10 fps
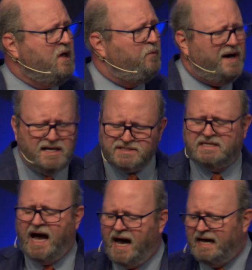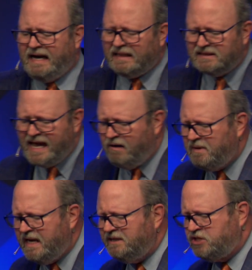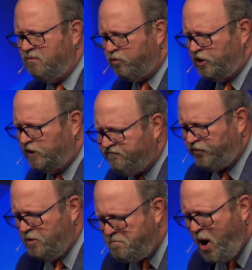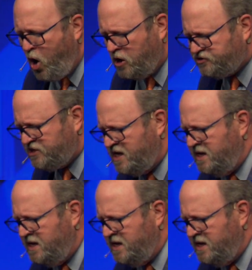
Why does God allow me to work for a boss